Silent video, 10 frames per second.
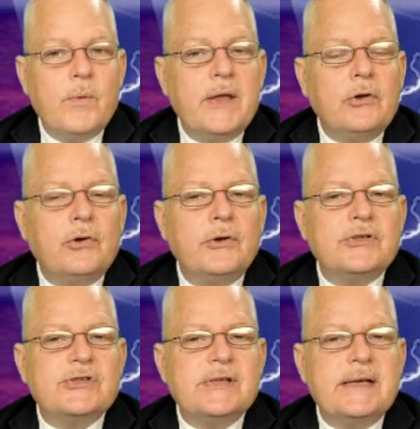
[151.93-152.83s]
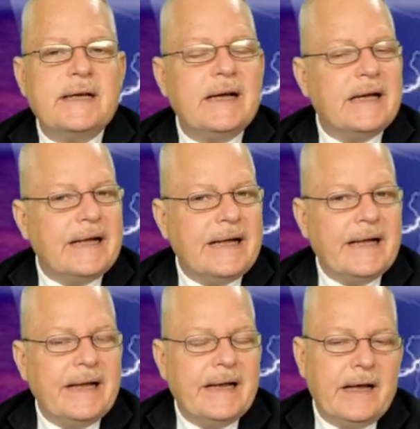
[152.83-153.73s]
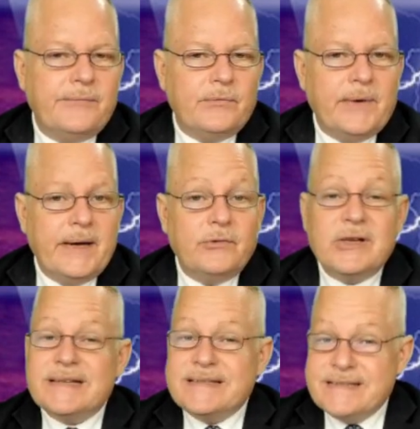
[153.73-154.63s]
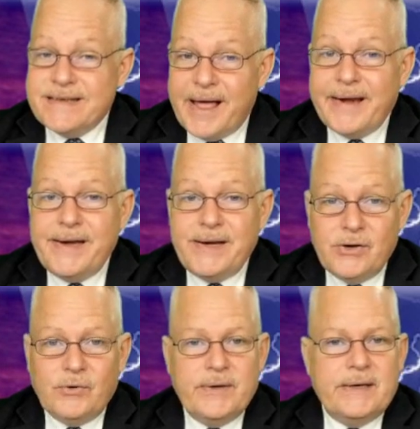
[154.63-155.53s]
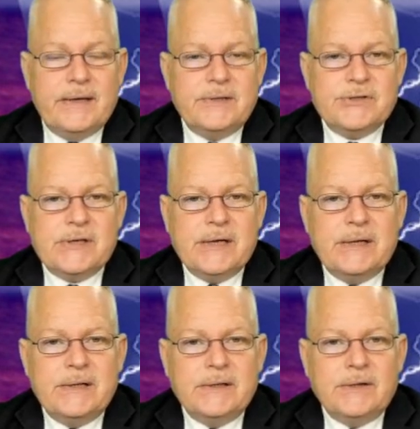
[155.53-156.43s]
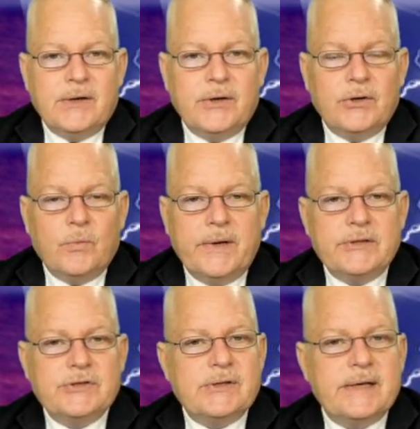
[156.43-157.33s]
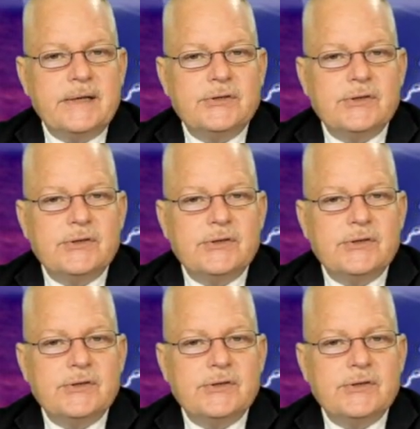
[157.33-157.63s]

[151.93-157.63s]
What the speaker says: we could see a high of around 90 degrees on Wednesday.